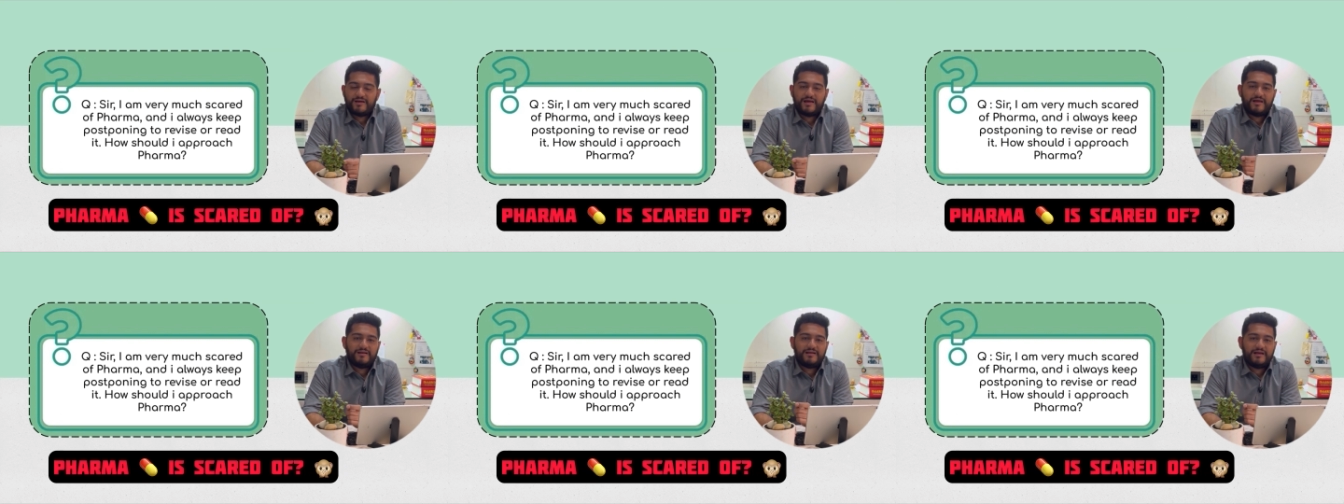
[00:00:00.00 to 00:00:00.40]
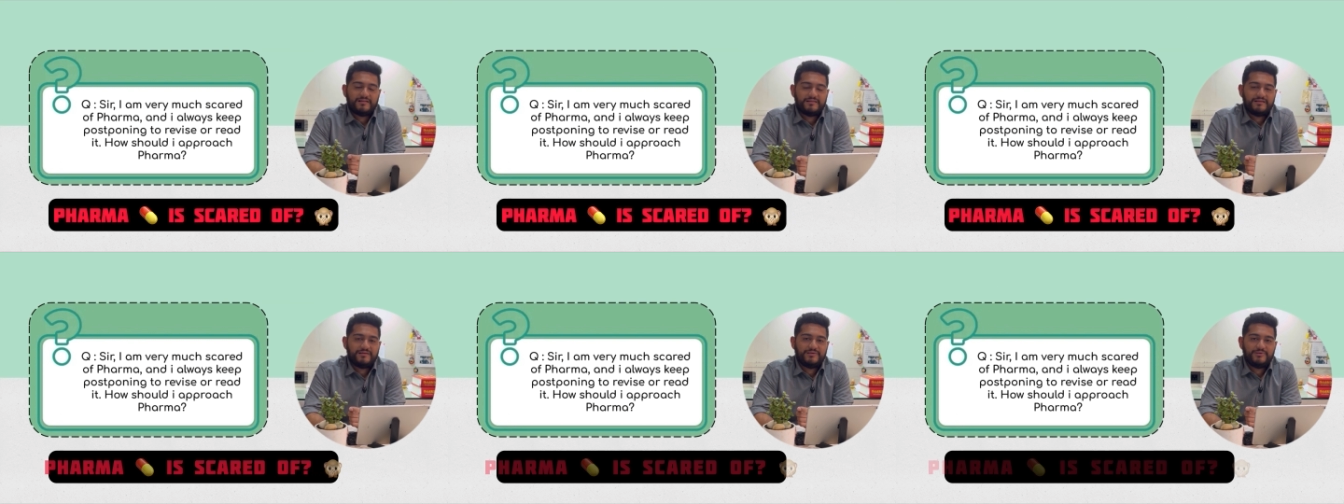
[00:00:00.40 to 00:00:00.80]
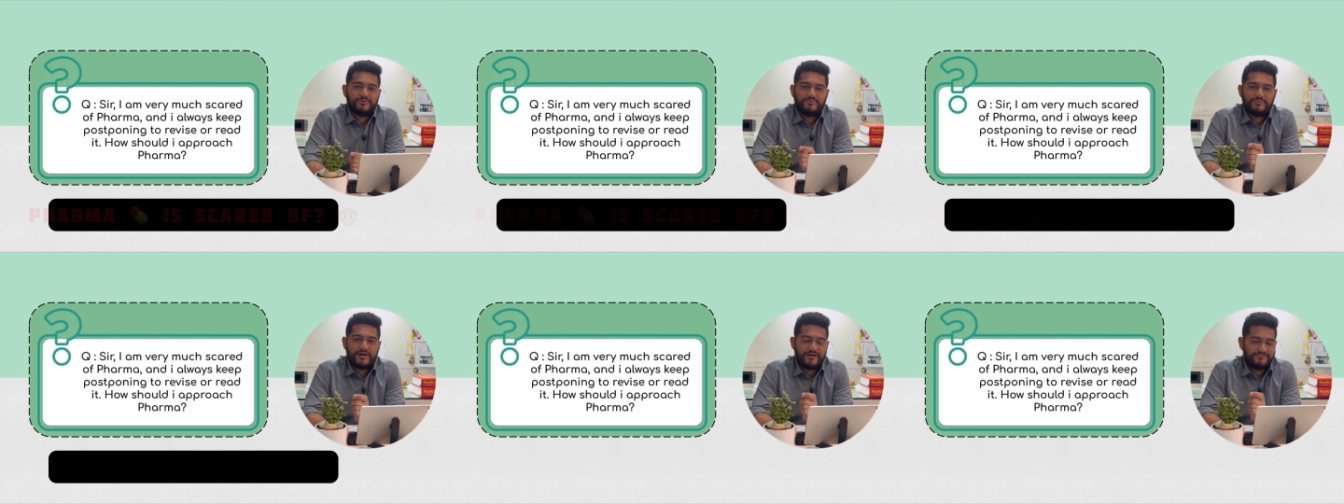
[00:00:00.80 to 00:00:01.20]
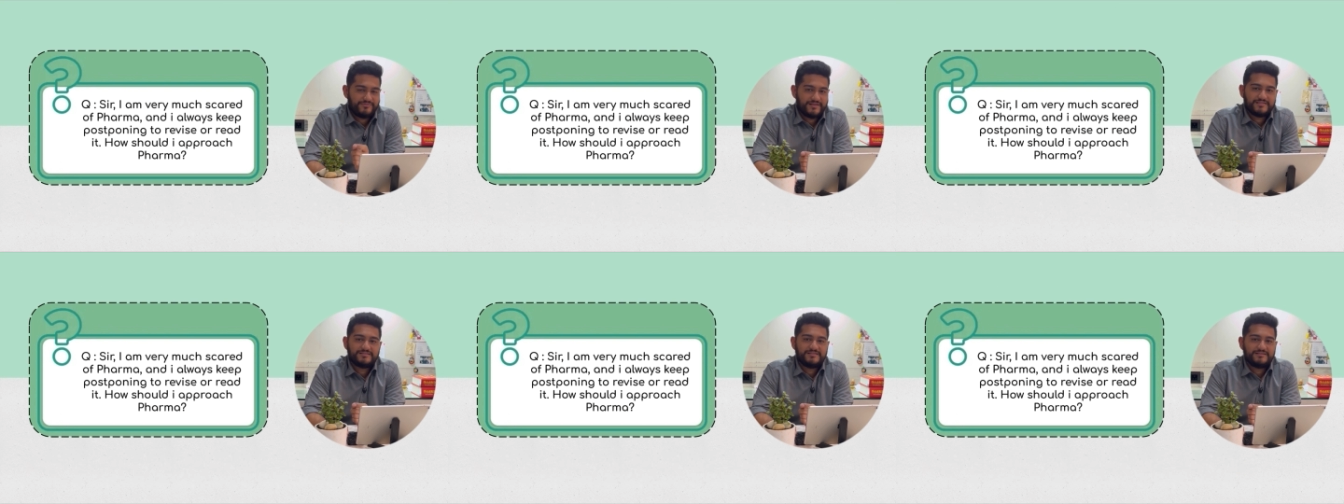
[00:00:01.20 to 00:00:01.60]
And I think you have
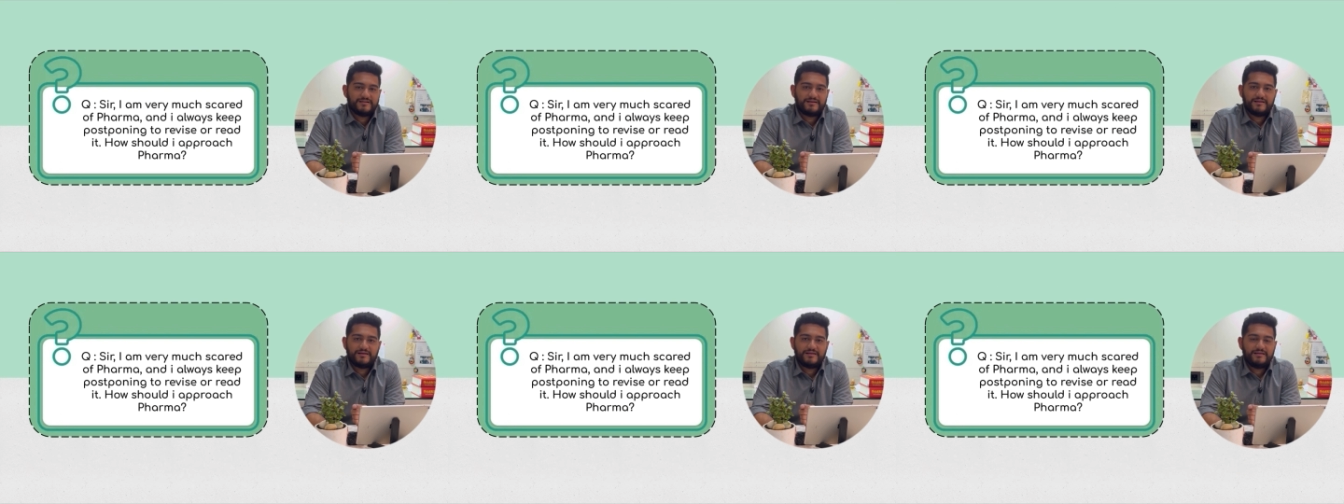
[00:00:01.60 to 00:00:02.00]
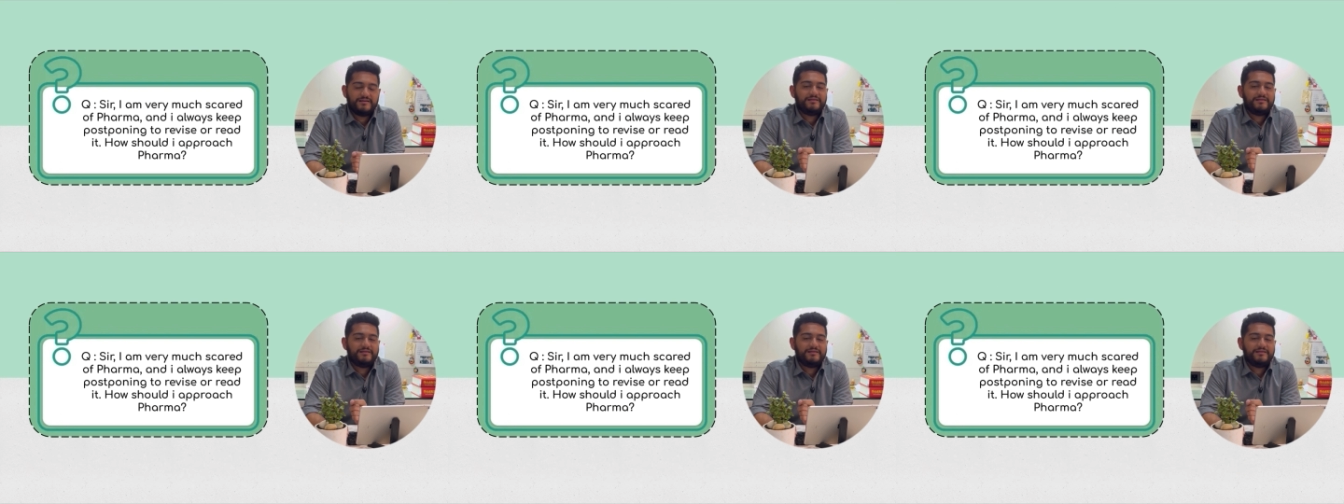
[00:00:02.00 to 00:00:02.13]
guessed it correctly.